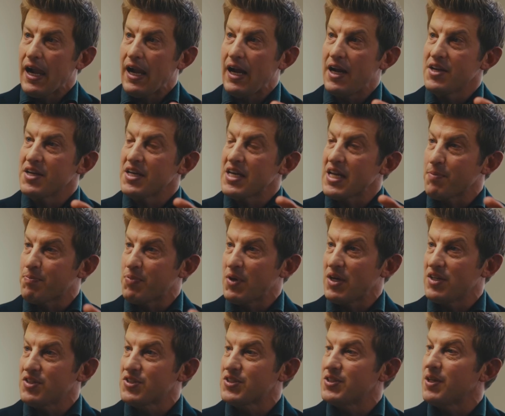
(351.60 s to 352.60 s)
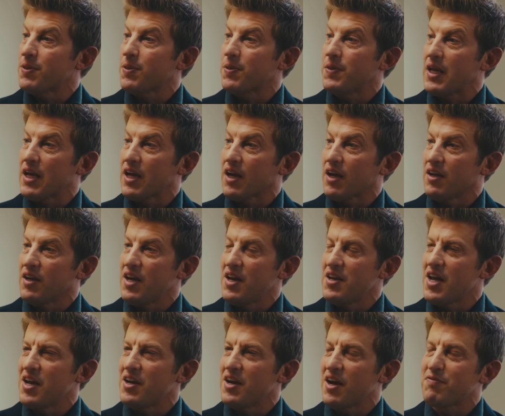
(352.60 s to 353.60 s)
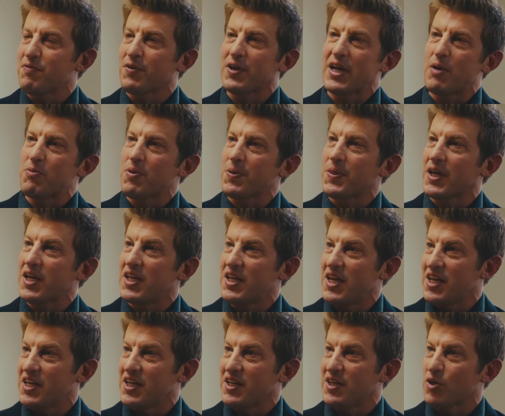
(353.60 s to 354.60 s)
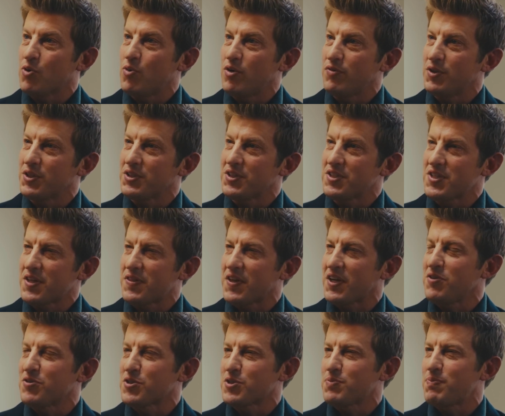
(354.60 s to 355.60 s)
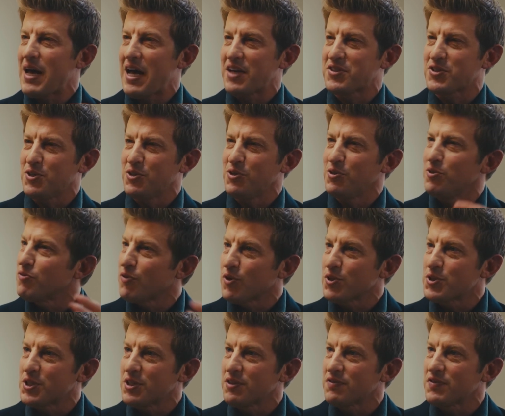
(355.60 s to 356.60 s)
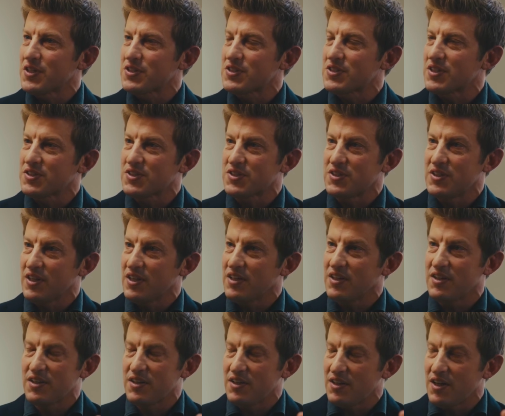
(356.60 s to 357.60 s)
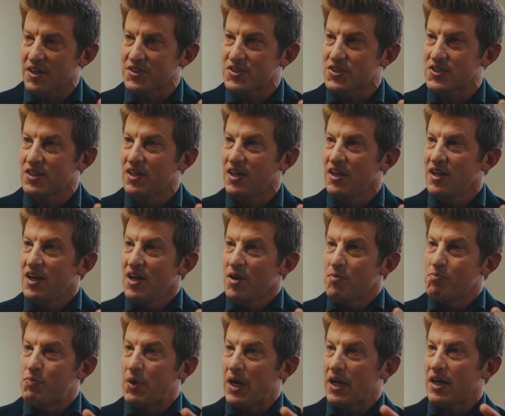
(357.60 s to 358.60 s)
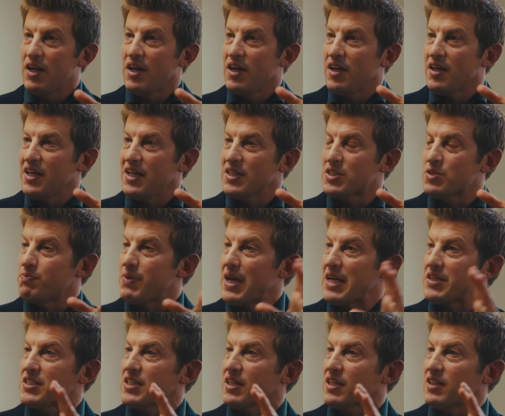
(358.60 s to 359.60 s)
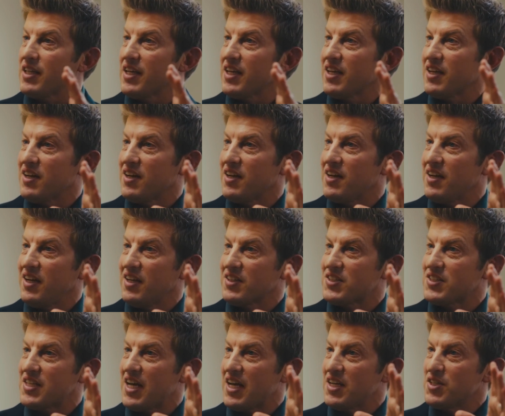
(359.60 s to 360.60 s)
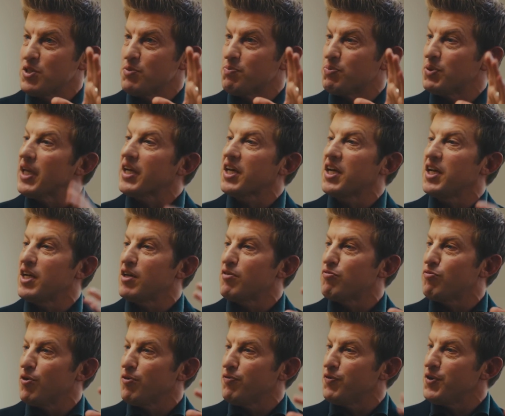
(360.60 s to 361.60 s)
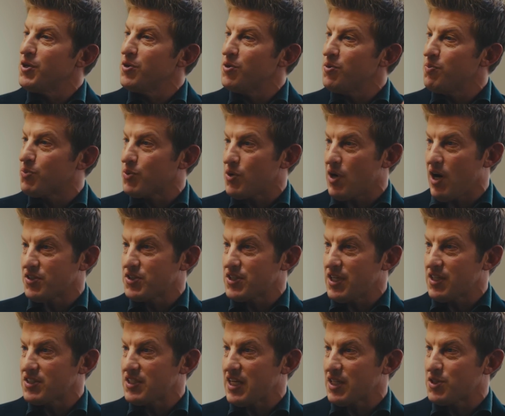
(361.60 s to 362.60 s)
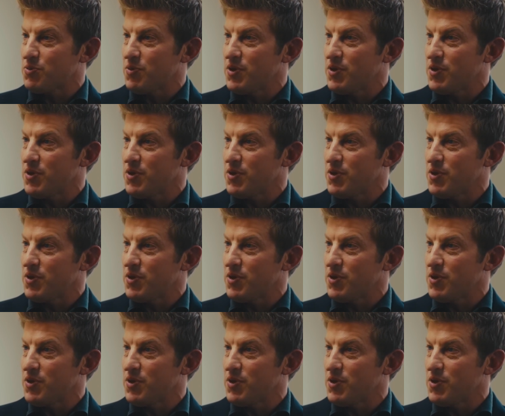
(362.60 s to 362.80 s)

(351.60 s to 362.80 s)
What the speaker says: And NEPA is the thing, and I forget what the Canadian equivalent is. I think you just passed a new version of this that's nuts. But it's basically, it's a duplicative review process. That's